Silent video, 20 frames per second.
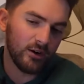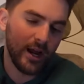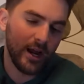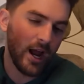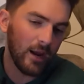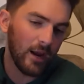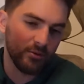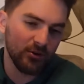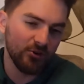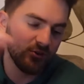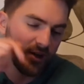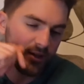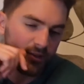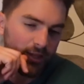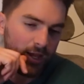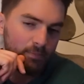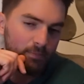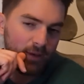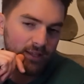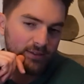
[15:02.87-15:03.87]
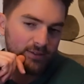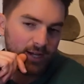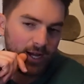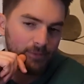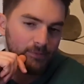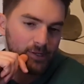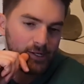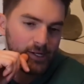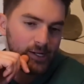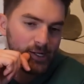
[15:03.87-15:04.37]
I appreciate that big time.
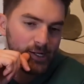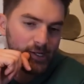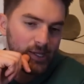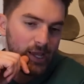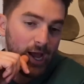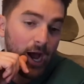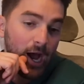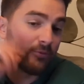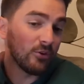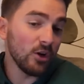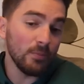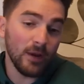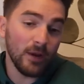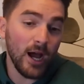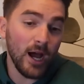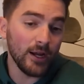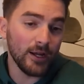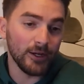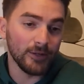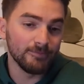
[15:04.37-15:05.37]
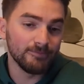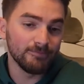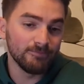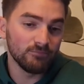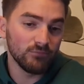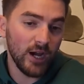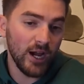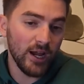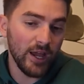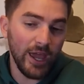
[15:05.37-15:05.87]
Yeah, I'm jumping on here,
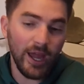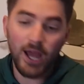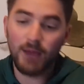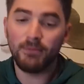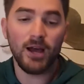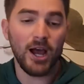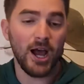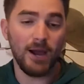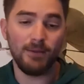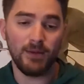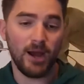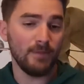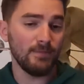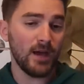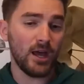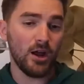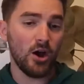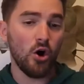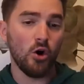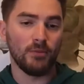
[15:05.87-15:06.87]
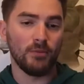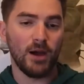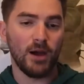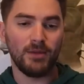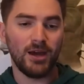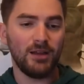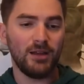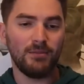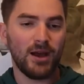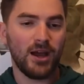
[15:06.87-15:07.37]
right? And I'm not home. I'm
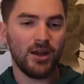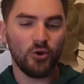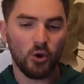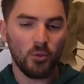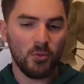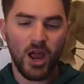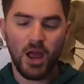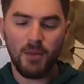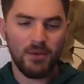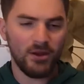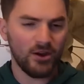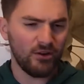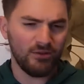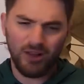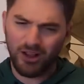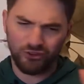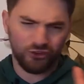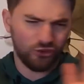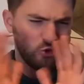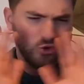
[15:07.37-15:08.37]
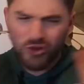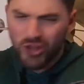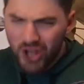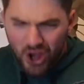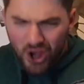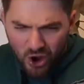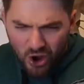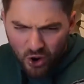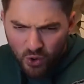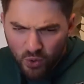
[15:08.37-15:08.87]
not in my, normally I'm in a
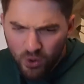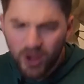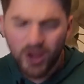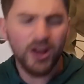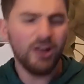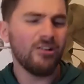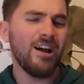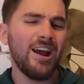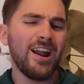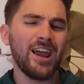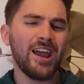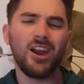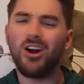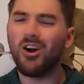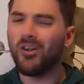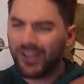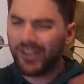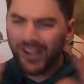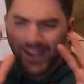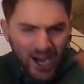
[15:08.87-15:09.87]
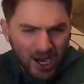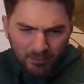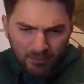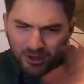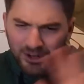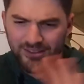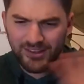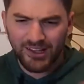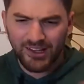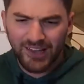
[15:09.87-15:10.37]
studio, right? I got all the
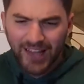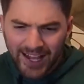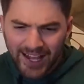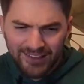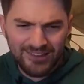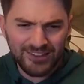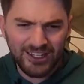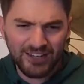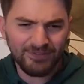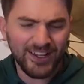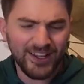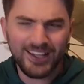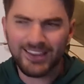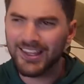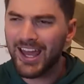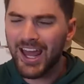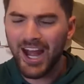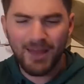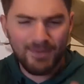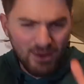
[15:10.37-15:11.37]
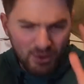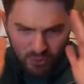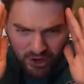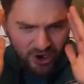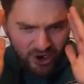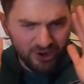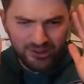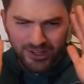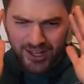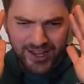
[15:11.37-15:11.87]
cameras and the lights and stuff like that. I mean, we
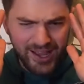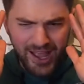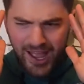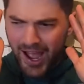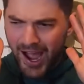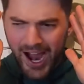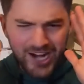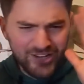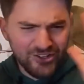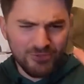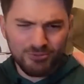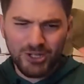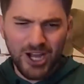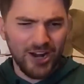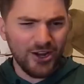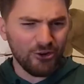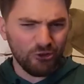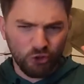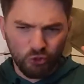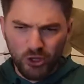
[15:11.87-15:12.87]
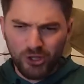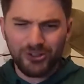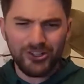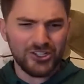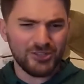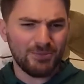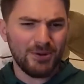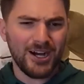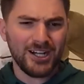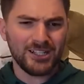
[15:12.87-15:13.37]
are like, I jumped on here as quickly
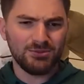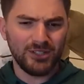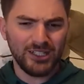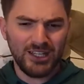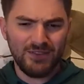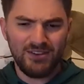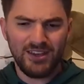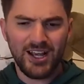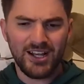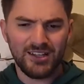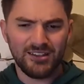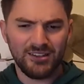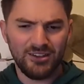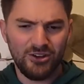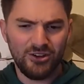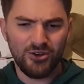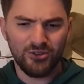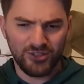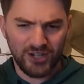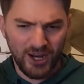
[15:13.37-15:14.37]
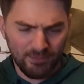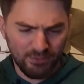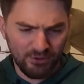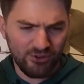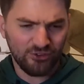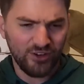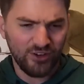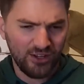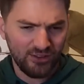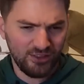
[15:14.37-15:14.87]
as possible to give you guys the news, and I
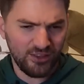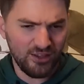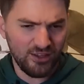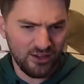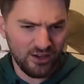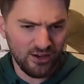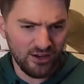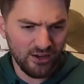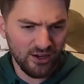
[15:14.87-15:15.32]
appreciate the